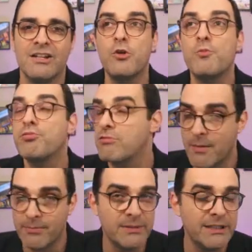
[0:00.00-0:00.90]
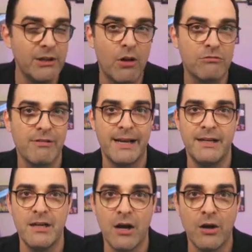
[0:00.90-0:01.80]
You probably
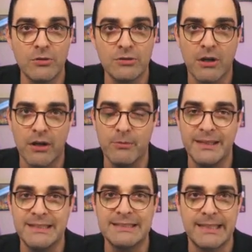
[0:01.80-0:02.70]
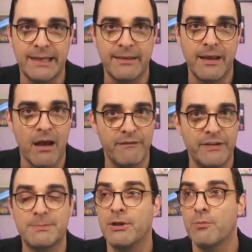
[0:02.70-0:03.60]
already know, so I don't mean to state the
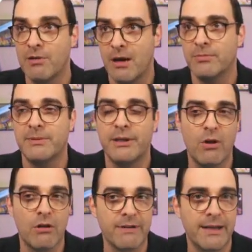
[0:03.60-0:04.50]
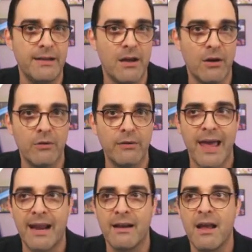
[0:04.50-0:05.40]
obvious, but you probably already know
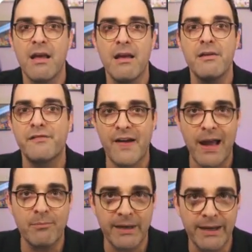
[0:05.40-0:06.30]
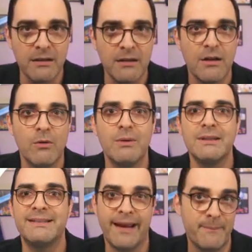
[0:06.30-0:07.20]
that fabric
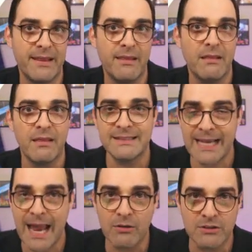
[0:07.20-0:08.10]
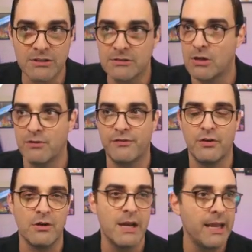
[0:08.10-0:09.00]
will dampen the sounds. So if
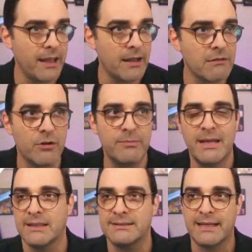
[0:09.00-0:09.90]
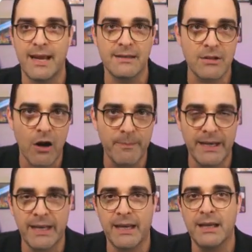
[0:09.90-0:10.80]
you're in a room that, let's say, has
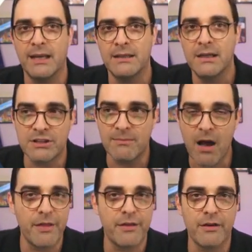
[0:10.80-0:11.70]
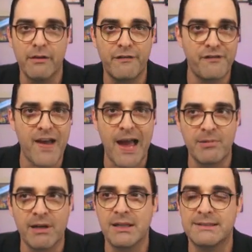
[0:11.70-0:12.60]
carpeting and some other
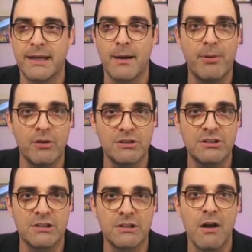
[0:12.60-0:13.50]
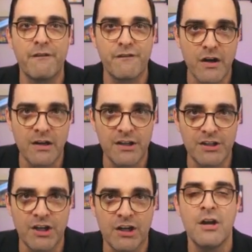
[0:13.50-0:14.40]
fabric, let's say upholstered
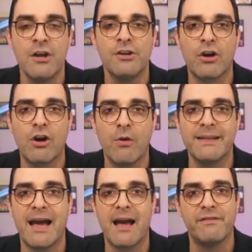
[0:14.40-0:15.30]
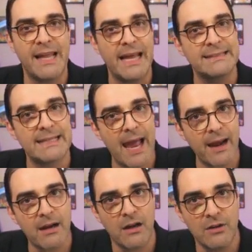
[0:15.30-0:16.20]
furniture, you're going to have less
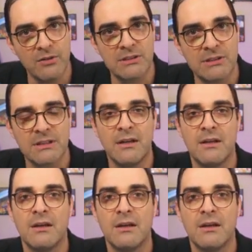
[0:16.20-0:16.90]
echoes.